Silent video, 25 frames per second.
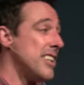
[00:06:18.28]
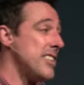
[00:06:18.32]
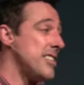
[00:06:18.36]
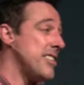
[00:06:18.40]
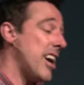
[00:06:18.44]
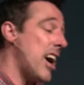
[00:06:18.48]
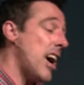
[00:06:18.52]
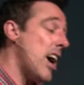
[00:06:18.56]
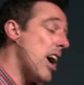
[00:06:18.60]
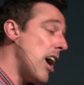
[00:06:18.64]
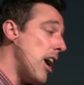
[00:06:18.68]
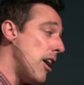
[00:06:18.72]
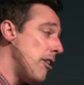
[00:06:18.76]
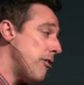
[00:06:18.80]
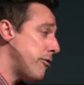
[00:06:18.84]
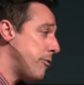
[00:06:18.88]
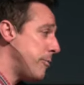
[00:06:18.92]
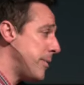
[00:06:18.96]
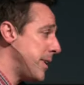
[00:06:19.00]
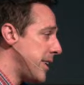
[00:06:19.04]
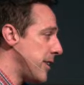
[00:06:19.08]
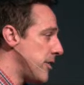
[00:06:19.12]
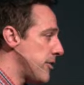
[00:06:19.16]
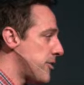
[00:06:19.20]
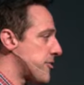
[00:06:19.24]
Tough
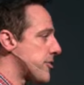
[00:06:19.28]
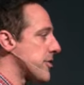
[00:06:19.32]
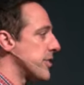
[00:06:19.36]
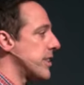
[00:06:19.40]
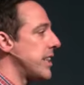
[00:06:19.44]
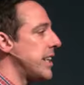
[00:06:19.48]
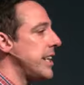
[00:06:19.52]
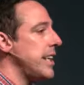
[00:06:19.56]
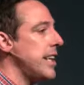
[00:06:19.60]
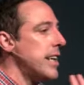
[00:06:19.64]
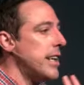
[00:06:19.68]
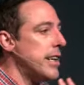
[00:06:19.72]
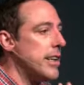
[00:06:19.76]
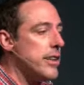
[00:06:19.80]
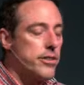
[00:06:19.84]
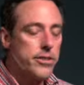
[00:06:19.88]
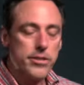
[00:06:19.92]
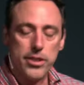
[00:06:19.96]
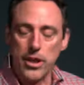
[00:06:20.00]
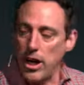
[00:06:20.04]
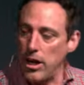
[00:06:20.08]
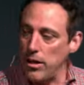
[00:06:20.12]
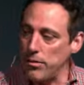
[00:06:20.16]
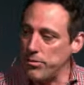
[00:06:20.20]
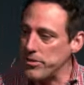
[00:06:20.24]
ministry,
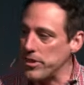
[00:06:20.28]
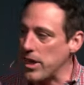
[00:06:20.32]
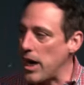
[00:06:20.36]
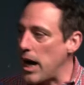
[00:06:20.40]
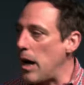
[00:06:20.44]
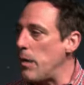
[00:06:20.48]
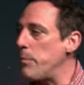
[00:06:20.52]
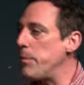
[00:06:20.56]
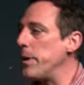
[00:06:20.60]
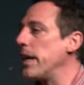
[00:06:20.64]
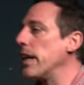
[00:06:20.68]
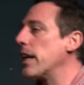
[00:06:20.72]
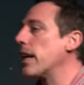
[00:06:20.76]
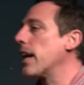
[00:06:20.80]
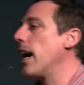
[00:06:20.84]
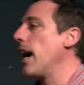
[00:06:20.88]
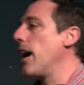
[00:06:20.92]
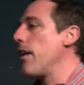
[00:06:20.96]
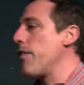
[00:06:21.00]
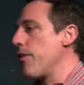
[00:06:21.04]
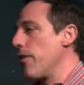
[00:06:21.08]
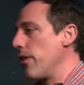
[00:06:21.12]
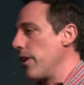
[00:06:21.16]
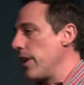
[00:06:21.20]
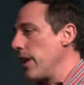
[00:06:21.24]
tough topic. I
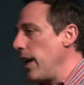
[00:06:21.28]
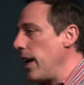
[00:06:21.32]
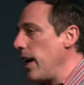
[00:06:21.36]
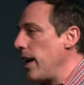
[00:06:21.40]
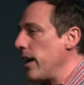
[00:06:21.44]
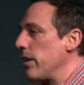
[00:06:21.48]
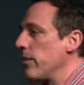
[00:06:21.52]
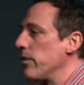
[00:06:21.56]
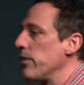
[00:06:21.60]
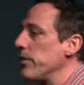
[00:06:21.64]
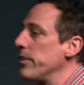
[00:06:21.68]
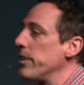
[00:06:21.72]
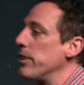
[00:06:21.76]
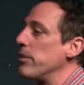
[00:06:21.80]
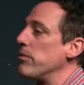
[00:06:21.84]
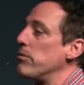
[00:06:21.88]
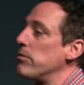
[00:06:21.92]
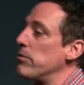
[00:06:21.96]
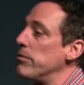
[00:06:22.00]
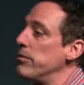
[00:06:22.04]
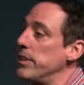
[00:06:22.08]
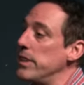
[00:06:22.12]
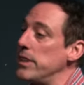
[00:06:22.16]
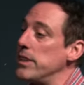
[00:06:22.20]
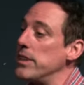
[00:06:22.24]
thought he handled it
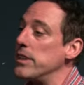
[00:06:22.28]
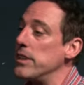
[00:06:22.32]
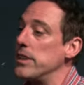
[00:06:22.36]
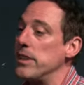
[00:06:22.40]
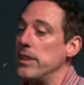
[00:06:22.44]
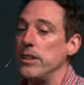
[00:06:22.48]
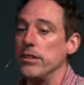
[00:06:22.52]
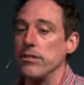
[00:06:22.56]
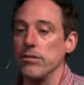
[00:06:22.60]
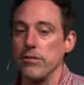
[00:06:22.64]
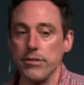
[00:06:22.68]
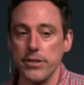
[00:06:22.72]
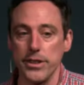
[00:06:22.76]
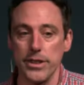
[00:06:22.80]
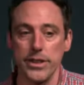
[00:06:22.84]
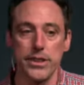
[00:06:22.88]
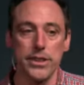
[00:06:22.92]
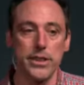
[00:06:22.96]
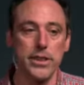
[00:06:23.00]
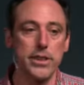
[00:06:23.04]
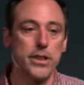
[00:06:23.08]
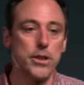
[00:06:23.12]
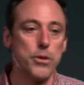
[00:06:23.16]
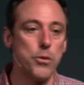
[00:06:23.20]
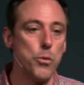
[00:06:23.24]
really,
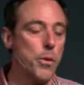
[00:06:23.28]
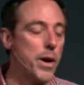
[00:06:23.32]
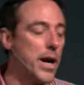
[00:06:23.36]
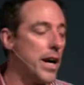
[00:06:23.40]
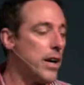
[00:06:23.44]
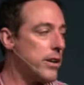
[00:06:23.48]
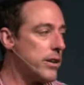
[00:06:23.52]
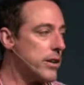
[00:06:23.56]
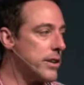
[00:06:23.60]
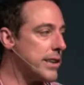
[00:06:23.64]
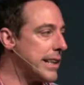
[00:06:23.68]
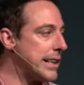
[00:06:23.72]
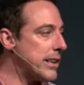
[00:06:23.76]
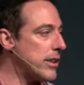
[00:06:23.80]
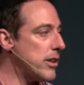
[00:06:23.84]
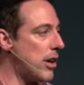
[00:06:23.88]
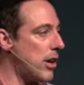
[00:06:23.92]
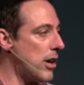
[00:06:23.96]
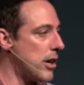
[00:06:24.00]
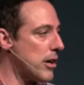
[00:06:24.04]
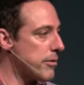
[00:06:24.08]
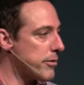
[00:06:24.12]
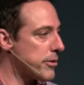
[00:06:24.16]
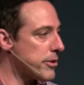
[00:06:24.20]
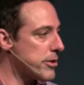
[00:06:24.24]
really well. Glenn
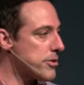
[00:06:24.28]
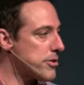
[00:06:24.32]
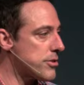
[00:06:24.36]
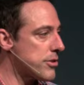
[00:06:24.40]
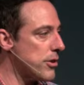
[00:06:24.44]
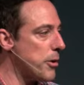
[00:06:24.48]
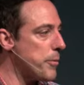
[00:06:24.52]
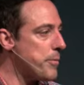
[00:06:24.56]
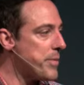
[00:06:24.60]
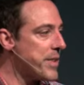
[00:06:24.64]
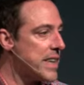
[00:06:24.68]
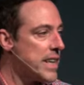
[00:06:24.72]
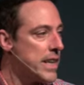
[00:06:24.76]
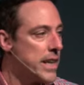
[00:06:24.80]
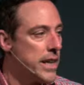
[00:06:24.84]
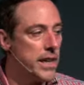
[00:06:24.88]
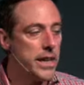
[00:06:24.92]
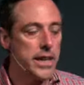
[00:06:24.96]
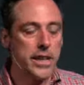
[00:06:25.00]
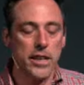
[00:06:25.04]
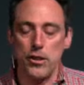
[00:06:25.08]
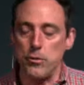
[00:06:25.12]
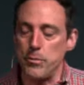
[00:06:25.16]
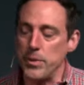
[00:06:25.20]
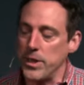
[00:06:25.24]
Carver. So
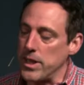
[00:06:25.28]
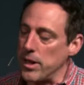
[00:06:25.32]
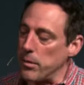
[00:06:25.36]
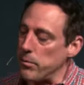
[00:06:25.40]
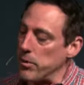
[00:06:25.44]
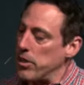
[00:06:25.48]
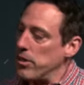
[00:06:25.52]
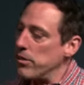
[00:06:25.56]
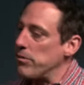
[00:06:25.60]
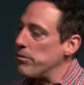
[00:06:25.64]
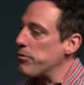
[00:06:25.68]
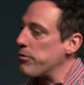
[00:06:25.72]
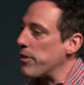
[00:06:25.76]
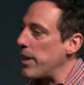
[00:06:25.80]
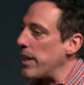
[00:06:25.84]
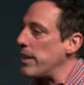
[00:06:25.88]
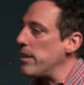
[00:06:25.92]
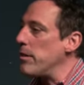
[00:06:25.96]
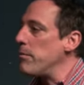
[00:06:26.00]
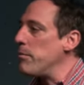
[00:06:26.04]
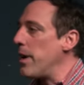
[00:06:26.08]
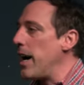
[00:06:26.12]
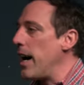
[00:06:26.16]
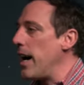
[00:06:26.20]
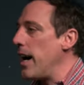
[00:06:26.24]
he's become a good friend
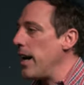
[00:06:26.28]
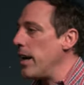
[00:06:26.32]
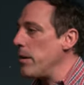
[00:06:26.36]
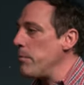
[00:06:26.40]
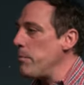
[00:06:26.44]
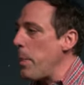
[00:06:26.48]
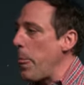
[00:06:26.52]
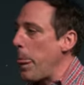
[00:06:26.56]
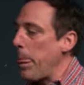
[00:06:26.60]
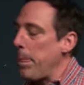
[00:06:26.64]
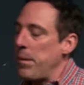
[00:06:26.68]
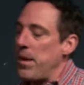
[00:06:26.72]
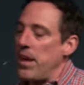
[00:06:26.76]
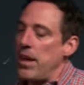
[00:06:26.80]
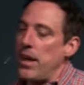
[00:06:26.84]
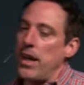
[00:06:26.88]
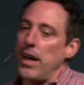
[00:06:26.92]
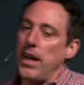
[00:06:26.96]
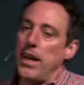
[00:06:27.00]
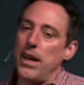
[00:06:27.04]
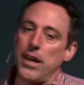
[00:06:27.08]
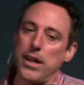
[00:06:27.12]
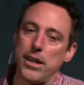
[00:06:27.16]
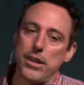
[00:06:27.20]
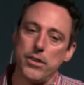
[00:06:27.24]
of mine.
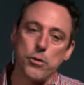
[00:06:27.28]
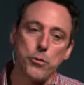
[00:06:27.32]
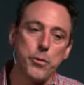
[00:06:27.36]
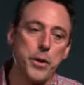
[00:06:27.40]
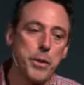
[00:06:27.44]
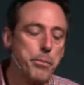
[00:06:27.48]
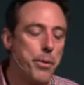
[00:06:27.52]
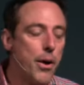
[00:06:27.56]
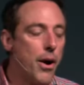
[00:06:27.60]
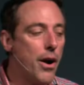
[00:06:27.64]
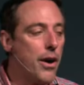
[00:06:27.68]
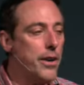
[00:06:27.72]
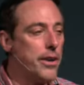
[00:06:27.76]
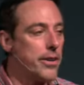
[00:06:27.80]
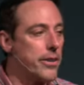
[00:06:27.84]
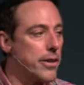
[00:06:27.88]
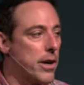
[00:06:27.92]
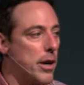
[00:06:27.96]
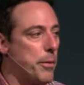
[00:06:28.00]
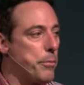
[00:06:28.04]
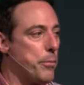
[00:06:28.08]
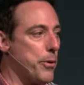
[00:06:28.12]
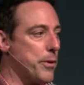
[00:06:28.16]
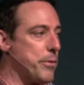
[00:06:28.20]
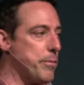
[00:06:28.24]
And we partner
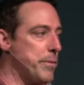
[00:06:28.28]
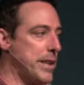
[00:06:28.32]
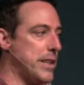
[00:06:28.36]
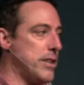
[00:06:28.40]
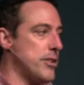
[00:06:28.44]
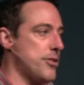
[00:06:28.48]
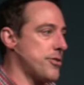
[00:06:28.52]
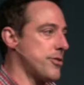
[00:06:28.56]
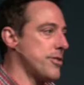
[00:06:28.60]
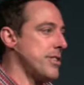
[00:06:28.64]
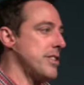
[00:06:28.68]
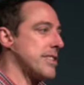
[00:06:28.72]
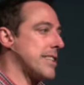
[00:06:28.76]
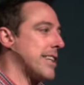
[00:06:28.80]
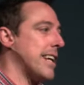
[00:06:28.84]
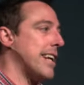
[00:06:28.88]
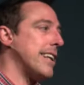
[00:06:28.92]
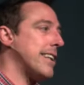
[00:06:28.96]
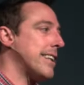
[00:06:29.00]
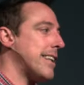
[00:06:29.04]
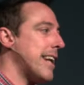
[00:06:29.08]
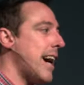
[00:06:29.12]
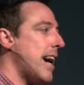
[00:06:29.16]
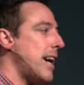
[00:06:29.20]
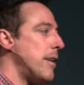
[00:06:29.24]
up with ministries
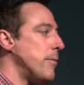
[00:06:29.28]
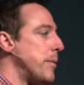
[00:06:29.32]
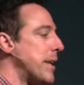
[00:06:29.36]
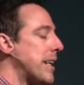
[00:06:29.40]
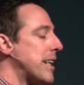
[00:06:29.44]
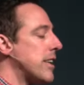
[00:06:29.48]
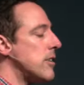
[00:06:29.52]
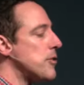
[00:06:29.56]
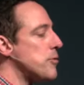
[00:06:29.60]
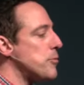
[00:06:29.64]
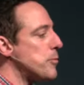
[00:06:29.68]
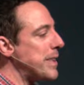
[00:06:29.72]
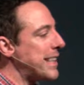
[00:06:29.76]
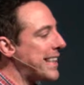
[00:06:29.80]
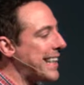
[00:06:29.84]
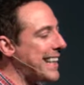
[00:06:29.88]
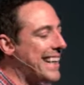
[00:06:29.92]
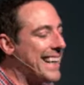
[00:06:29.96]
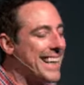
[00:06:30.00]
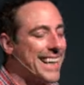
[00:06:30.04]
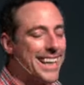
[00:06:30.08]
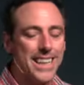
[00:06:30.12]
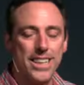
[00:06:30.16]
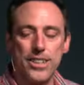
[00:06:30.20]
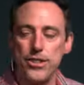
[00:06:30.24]
like that because we
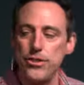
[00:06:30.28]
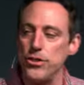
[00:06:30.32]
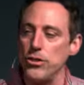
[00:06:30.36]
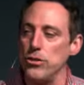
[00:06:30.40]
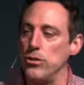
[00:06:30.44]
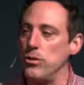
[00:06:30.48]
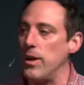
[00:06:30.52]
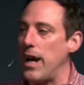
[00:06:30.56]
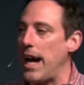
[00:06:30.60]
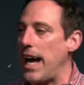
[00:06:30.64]
can't do